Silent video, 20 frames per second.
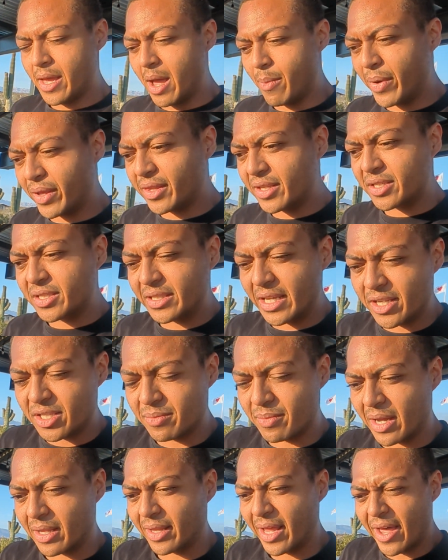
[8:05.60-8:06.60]
I'm at this stage in
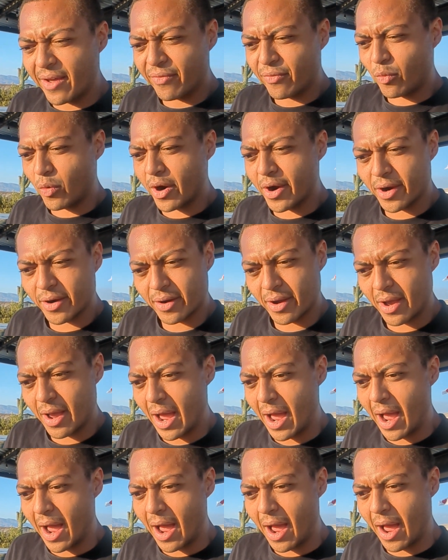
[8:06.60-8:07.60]
my life where
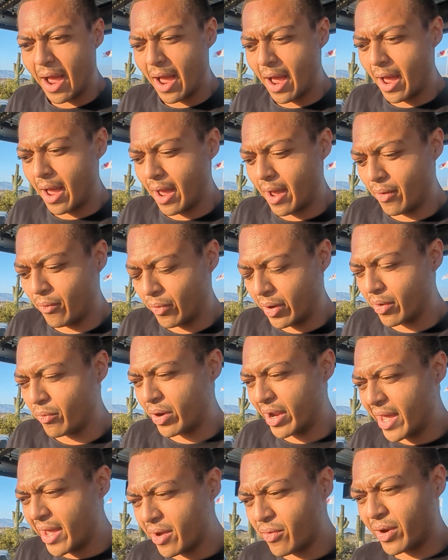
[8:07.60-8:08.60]
when, when
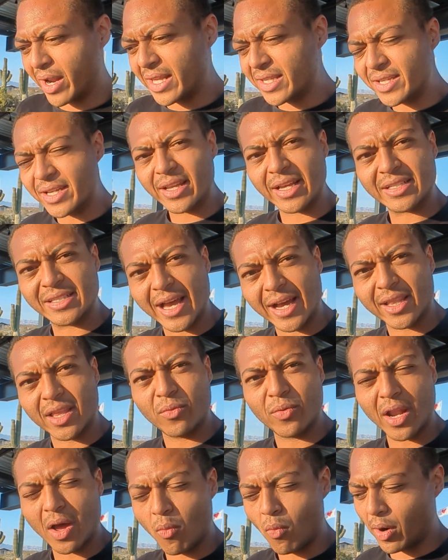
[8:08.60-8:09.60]
I when I did exactly
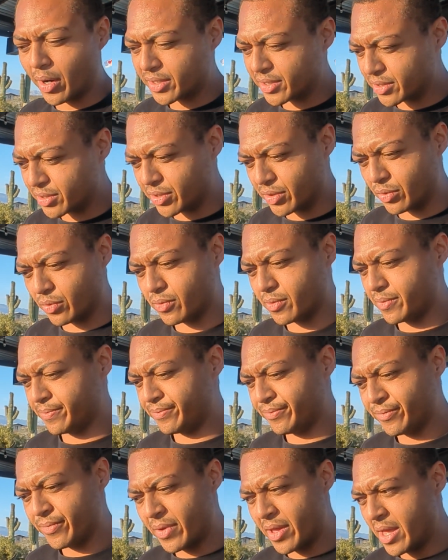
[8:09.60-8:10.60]
what I wanted to do,
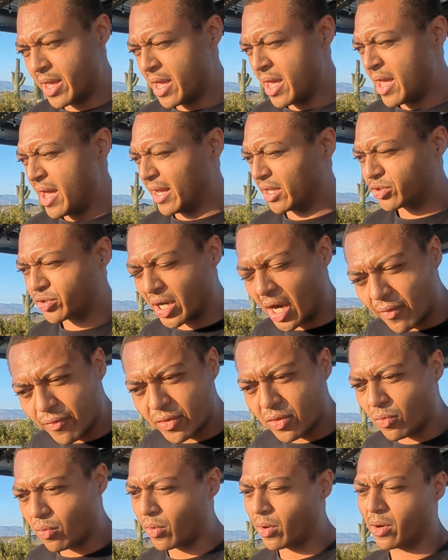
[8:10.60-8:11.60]
I traveled
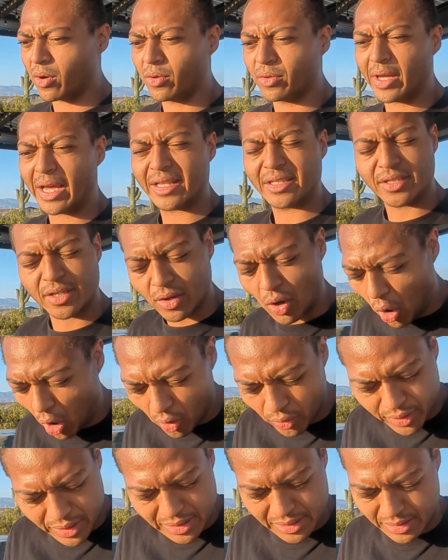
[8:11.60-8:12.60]
the world, I did
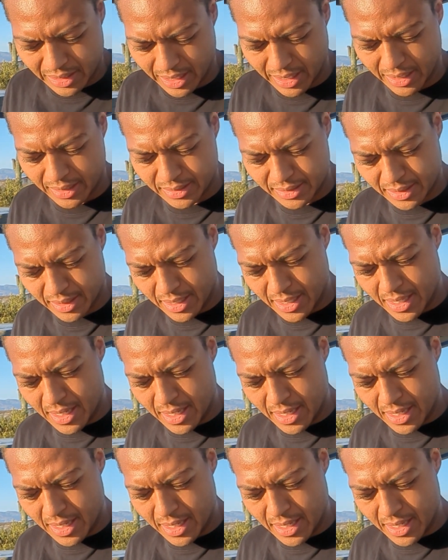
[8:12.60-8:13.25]
all these things,